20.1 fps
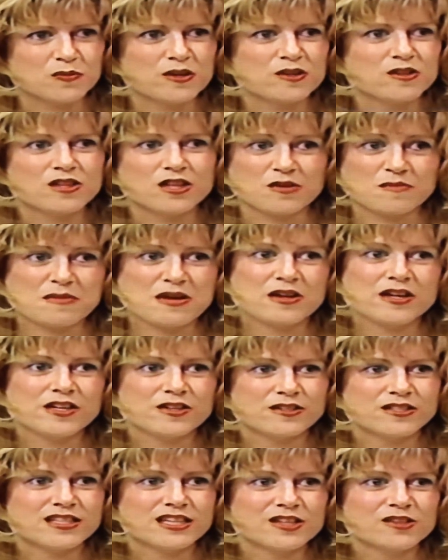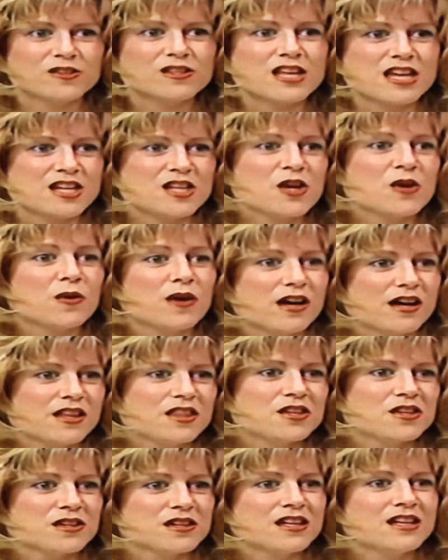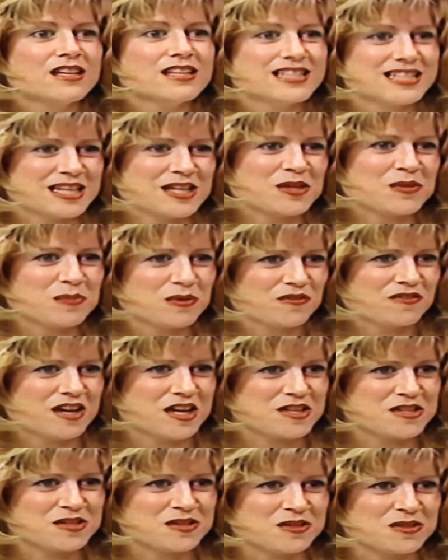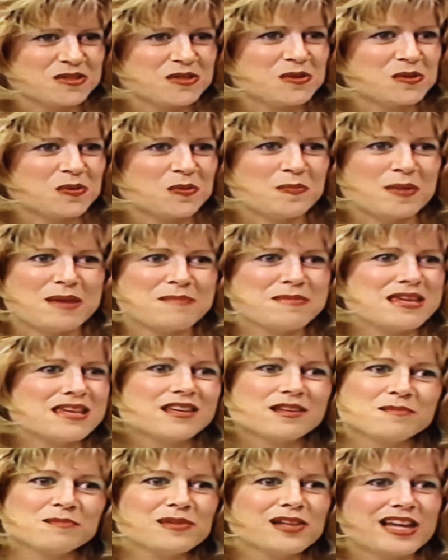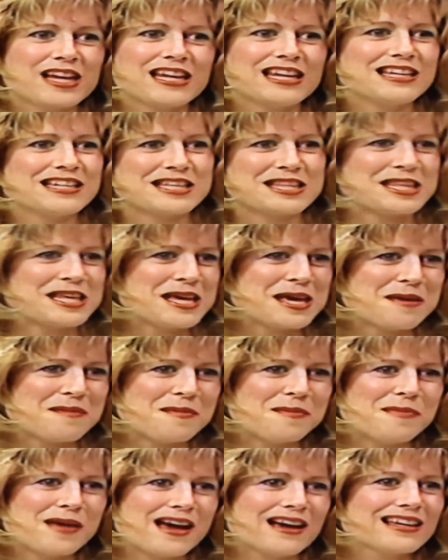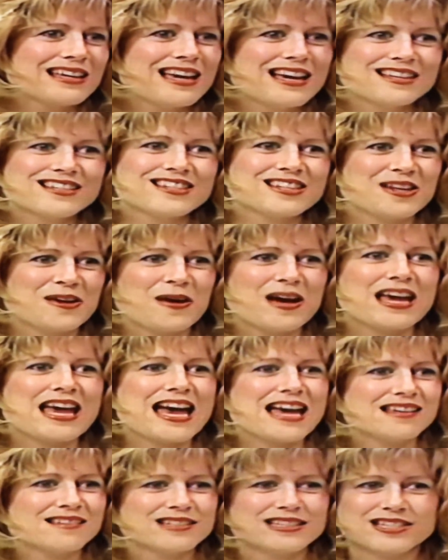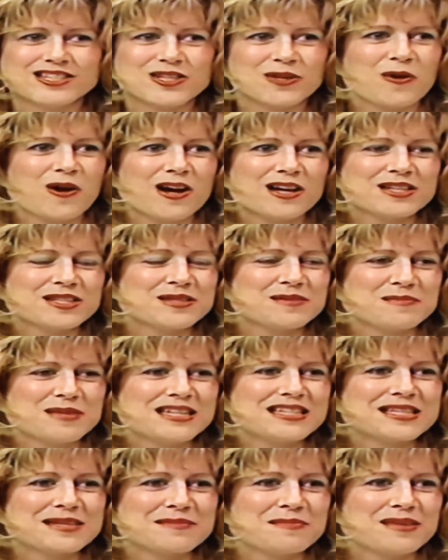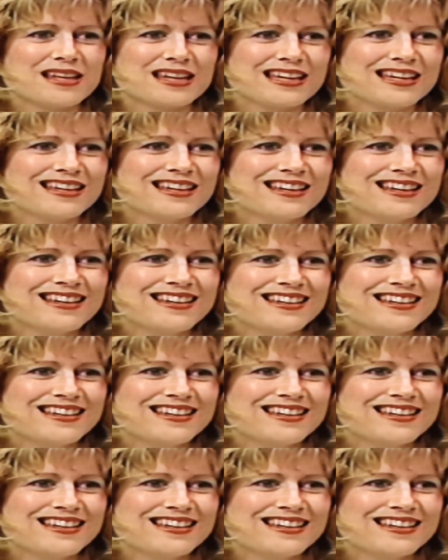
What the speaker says: whether they're married or single, they know other single professionals who may be complaining to them about, gosh, it's so hard to meet somebody.